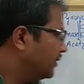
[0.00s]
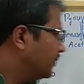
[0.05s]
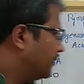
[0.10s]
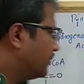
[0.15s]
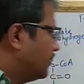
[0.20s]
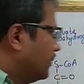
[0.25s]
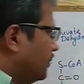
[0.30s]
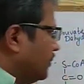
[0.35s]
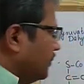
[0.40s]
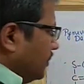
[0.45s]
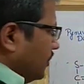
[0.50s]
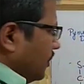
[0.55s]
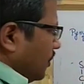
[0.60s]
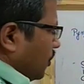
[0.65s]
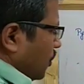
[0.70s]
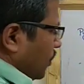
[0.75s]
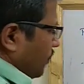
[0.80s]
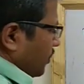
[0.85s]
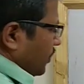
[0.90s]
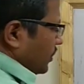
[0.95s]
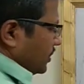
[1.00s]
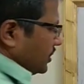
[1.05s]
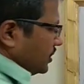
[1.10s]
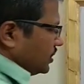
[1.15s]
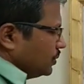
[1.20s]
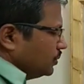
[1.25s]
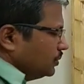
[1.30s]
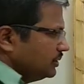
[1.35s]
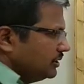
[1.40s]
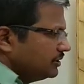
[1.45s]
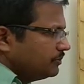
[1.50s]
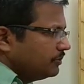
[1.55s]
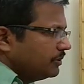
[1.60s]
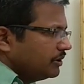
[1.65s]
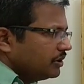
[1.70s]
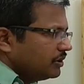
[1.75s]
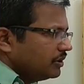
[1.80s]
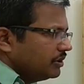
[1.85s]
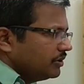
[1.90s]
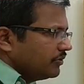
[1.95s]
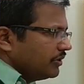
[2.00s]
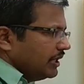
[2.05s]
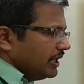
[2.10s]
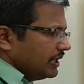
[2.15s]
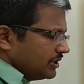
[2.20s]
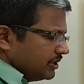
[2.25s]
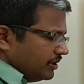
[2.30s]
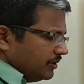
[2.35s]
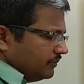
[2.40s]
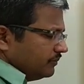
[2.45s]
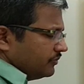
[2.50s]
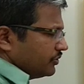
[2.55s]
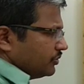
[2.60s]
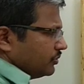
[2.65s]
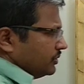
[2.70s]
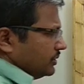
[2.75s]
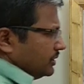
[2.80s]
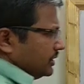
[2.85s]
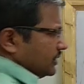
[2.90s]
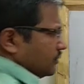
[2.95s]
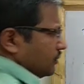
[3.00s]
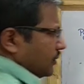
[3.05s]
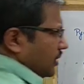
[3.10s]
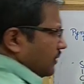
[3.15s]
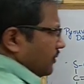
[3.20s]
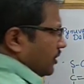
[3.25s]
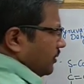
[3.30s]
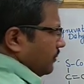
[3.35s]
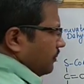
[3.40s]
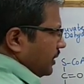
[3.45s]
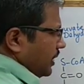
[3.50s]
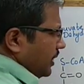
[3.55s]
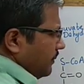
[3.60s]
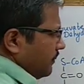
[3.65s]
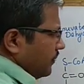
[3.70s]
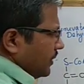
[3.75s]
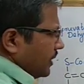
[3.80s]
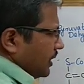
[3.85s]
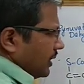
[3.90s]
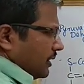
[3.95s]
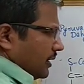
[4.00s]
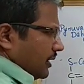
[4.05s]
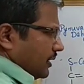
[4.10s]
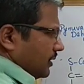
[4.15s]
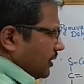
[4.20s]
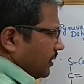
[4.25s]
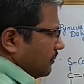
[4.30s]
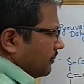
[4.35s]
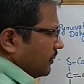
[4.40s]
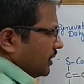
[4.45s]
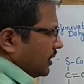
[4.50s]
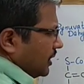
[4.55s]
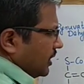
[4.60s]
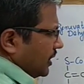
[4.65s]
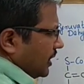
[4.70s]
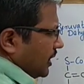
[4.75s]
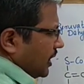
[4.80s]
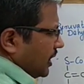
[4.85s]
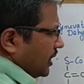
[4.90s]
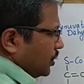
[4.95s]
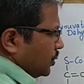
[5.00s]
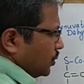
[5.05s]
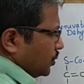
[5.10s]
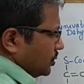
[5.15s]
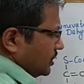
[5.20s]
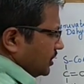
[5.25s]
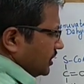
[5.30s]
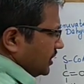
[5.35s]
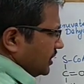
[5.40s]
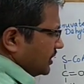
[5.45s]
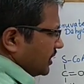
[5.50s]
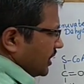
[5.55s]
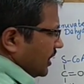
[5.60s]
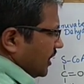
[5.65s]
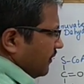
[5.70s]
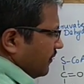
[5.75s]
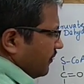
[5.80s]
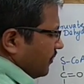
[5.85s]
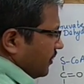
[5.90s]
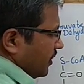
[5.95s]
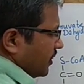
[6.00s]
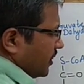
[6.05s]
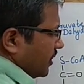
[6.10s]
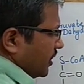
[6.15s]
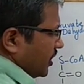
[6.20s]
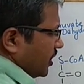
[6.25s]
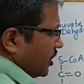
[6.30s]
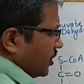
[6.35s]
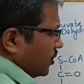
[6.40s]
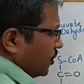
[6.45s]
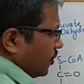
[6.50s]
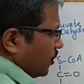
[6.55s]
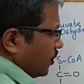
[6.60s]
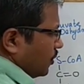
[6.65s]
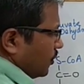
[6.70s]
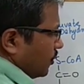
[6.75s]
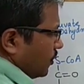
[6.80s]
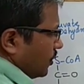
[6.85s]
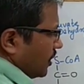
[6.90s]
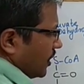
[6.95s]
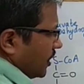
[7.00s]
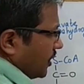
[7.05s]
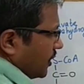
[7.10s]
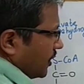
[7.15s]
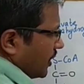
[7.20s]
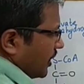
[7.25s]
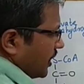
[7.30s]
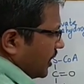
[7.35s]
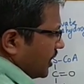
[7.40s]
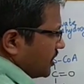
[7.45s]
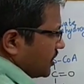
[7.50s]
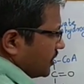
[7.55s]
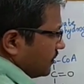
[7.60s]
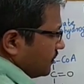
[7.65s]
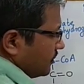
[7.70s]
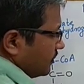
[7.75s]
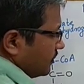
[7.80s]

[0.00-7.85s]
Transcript: So hope you understood this particular reaction. So this one will be nothing but the dehydrogenase alpha ketoglutarate